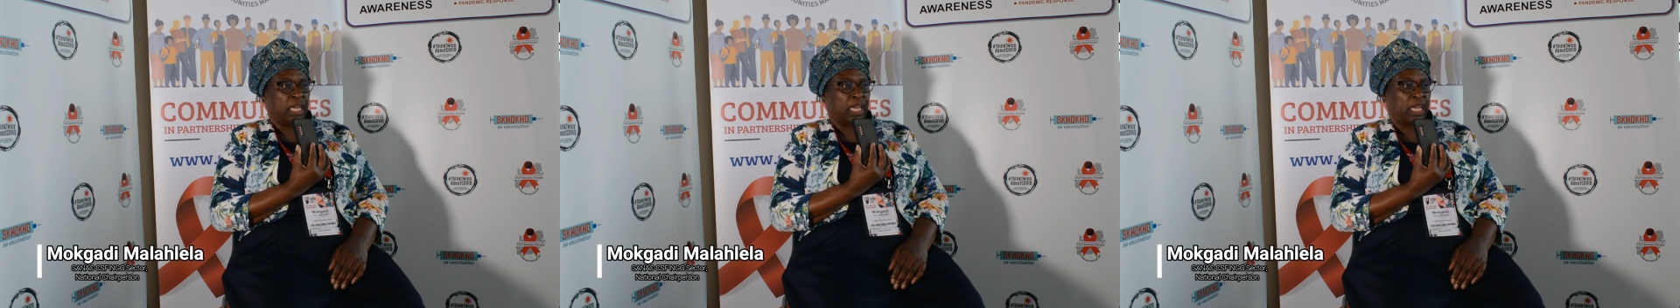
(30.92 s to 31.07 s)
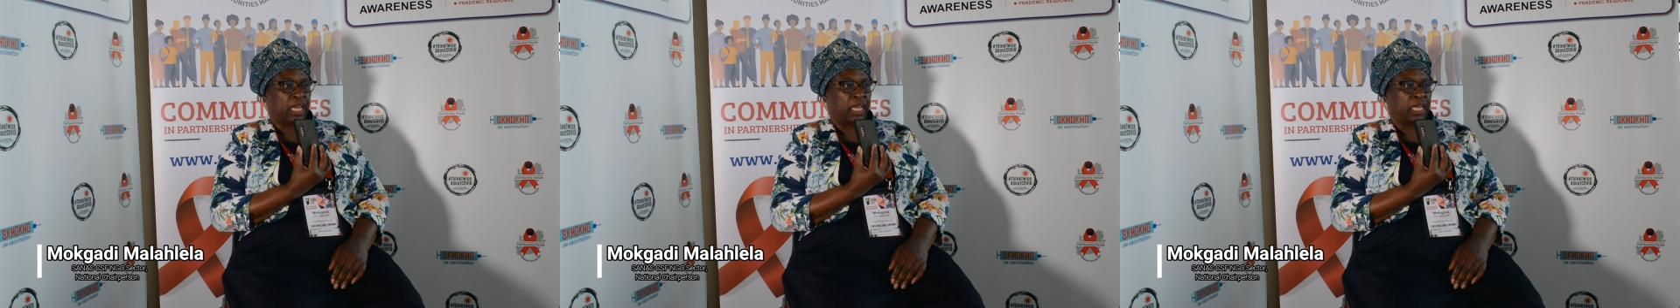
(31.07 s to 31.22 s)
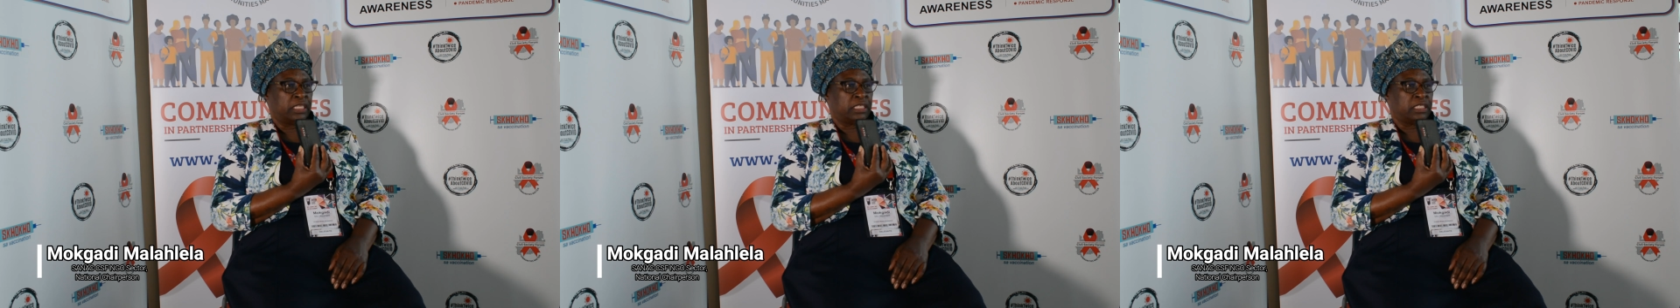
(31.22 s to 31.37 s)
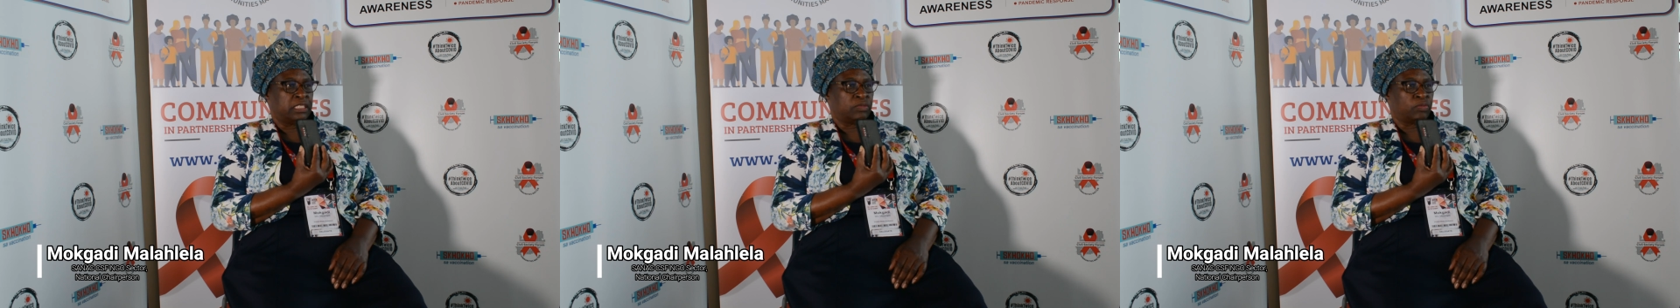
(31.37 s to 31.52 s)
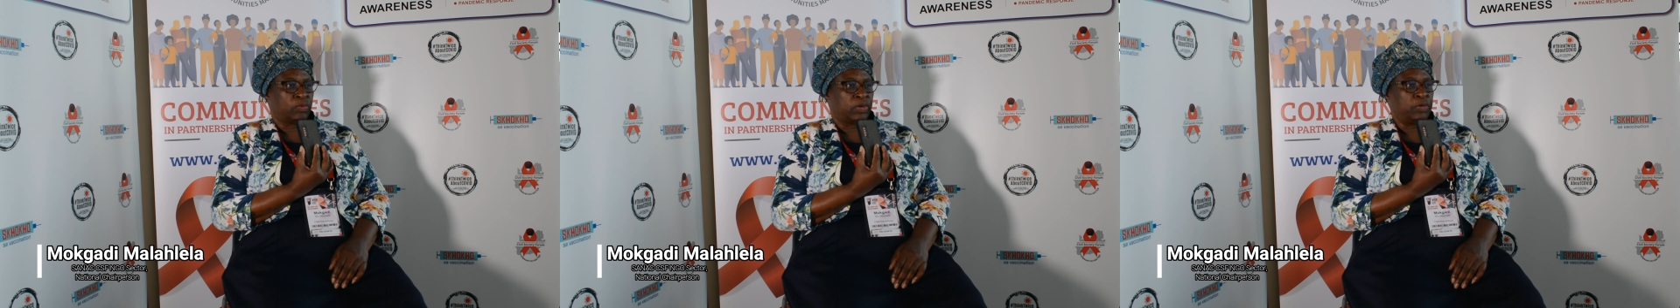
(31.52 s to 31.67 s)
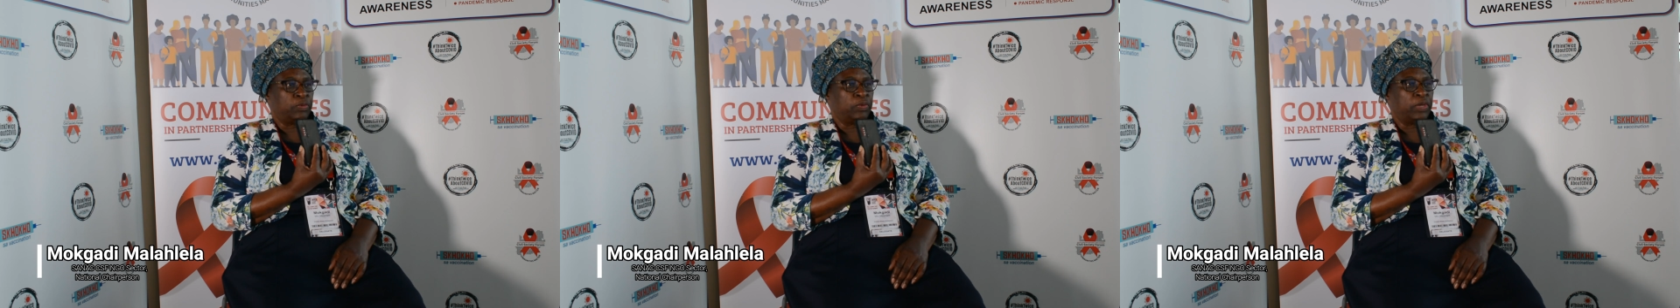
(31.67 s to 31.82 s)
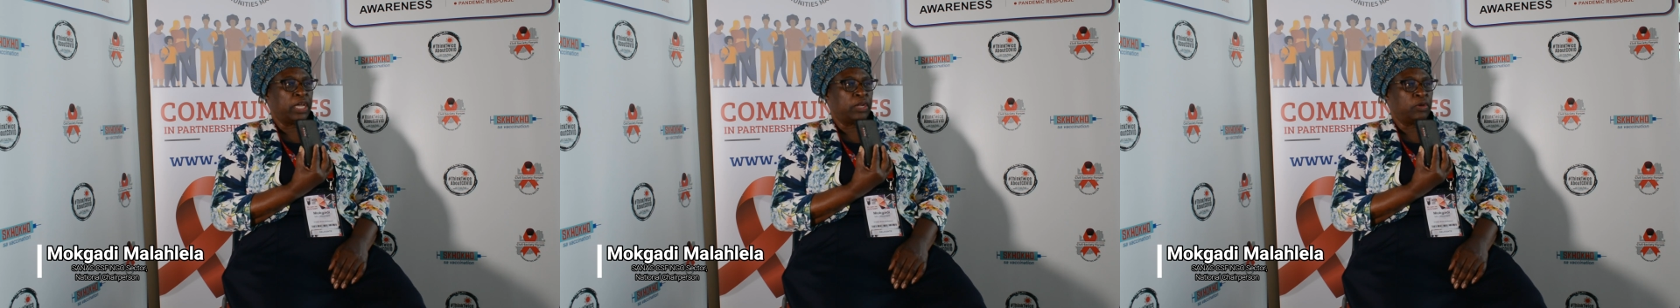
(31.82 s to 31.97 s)
and
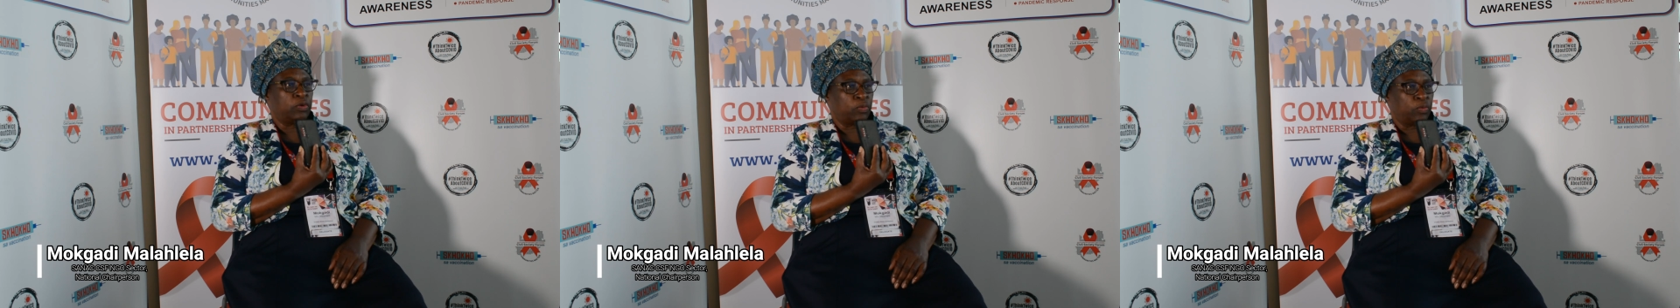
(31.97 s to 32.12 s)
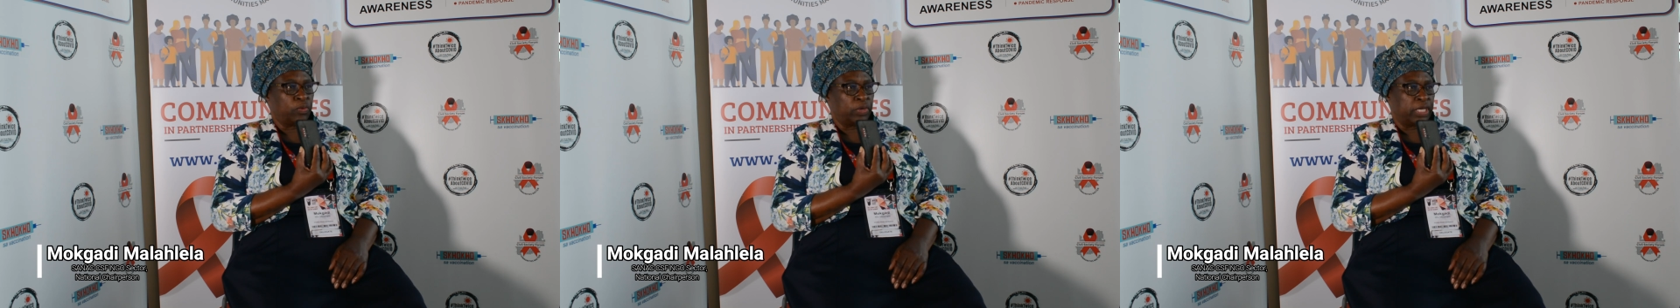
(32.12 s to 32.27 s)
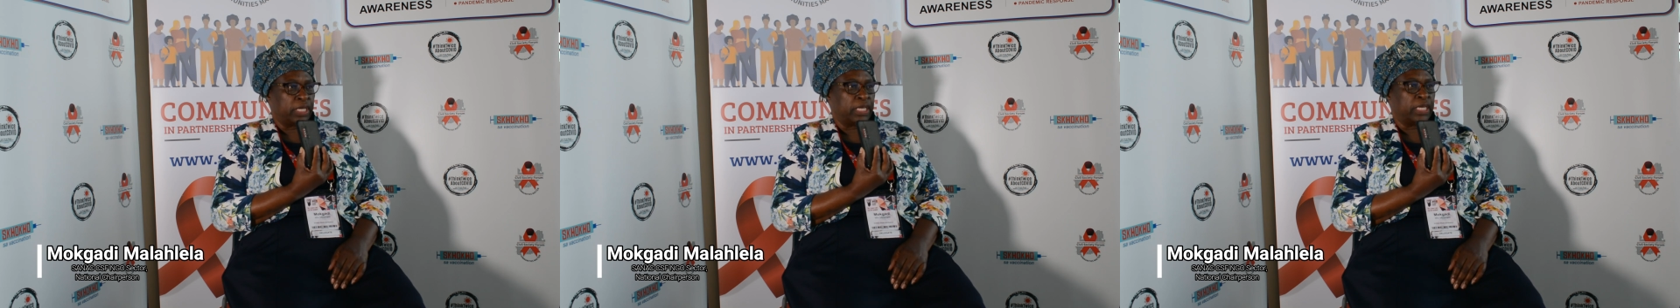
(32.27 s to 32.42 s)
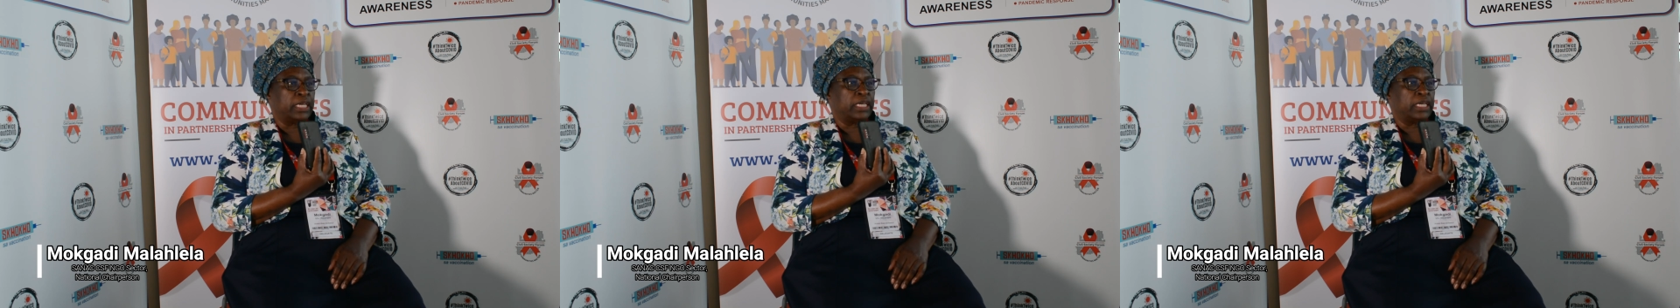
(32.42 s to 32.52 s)
what we are doing